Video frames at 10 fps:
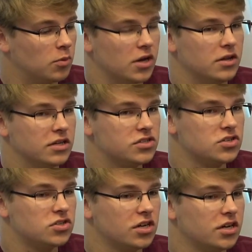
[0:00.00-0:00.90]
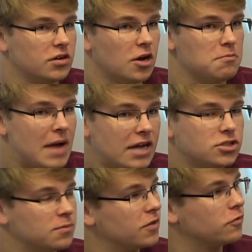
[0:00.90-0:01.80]
this is a
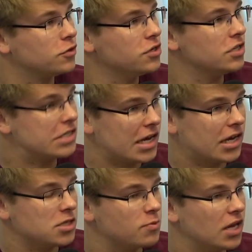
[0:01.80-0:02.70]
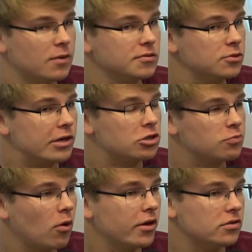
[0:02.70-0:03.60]
matchup that Virginia Tech has been able to
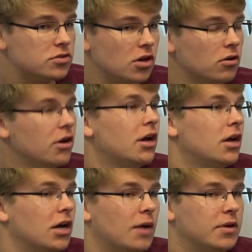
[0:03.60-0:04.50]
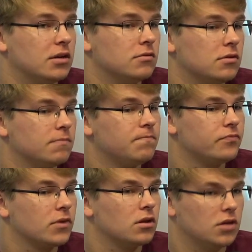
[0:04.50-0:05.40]
exploit. So, I mean,
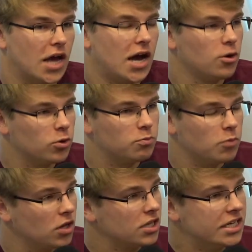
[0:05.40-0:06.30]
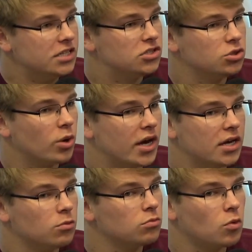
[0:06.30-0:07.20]
yeah, I would lead to
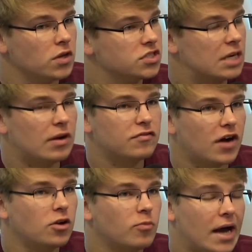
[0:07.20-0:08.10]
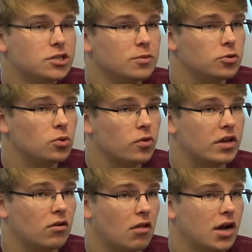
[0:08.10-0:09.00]
a semifinal matchup with North
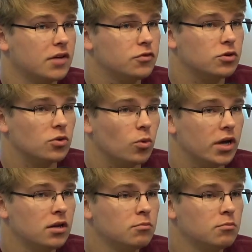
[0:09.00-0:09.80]
Carolina if you can win.